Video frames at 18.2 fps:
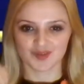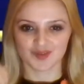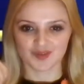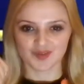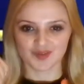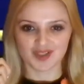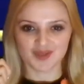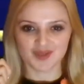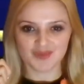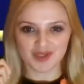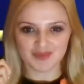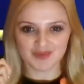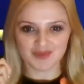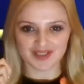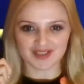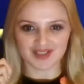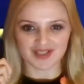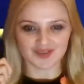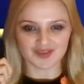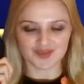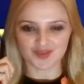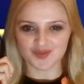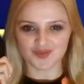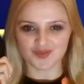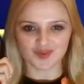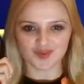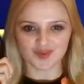Remember that,
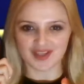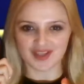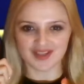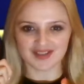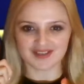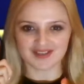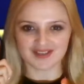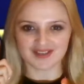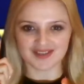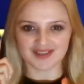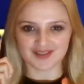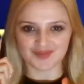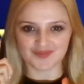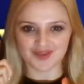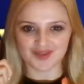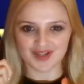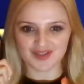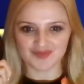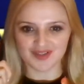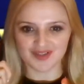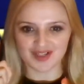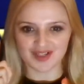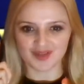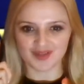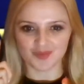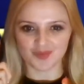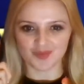don't forget, it's very,
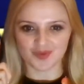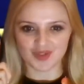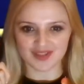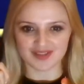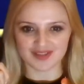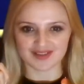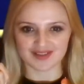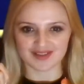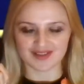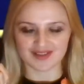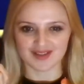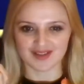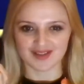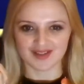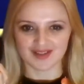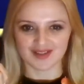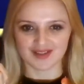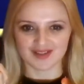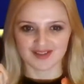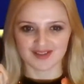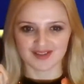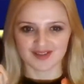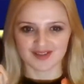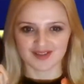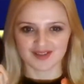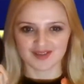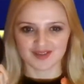very important.
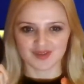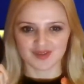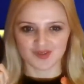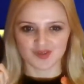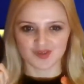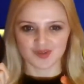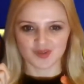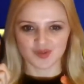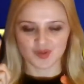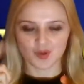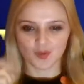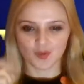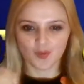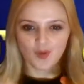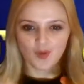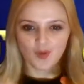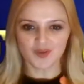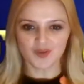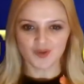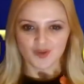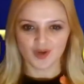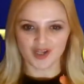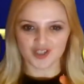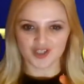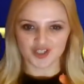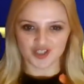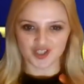So what you
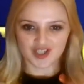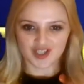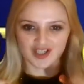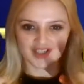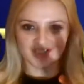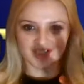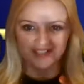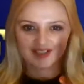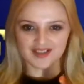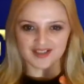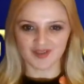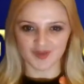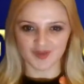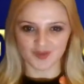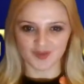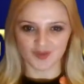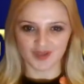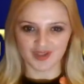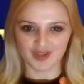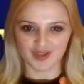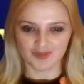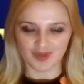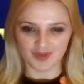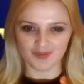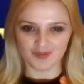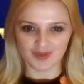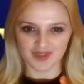are sharing with
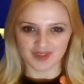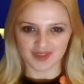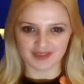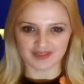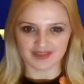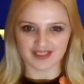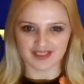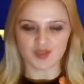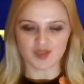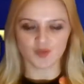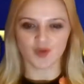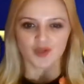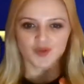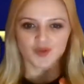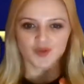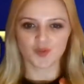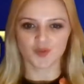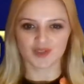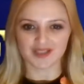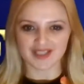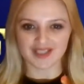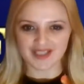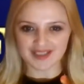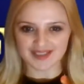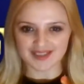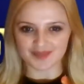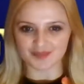people, that's what you will
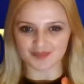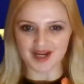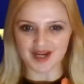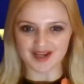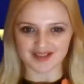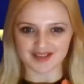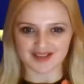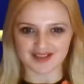get back.